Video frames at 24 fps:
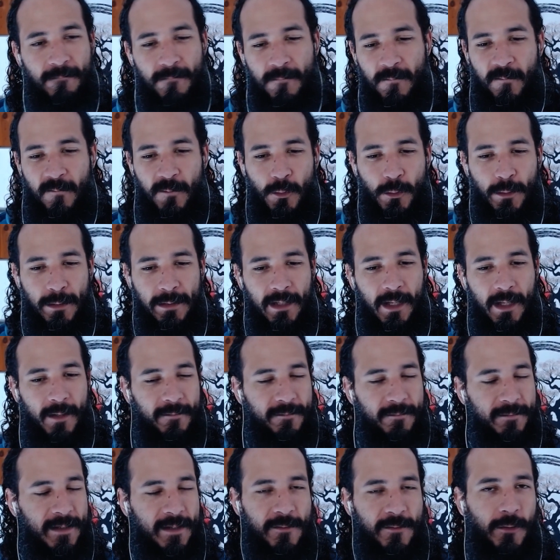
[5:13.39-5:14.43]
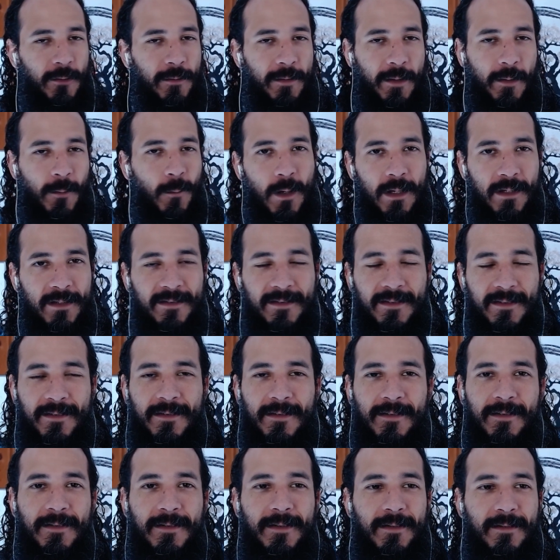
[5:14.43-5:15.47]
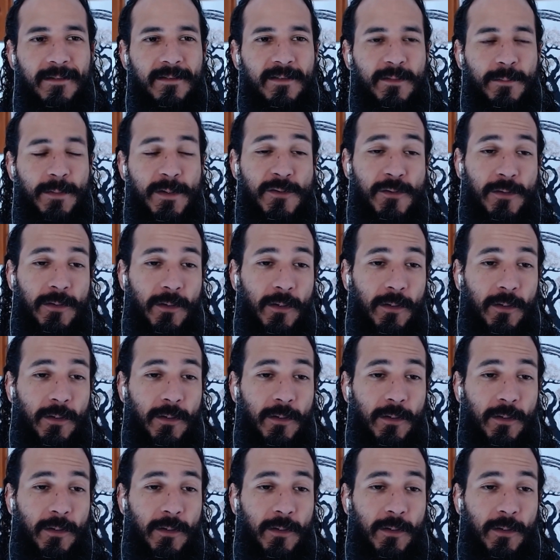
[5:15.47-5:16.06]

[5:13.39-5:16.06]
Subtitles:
Food and love, that's all they want, especially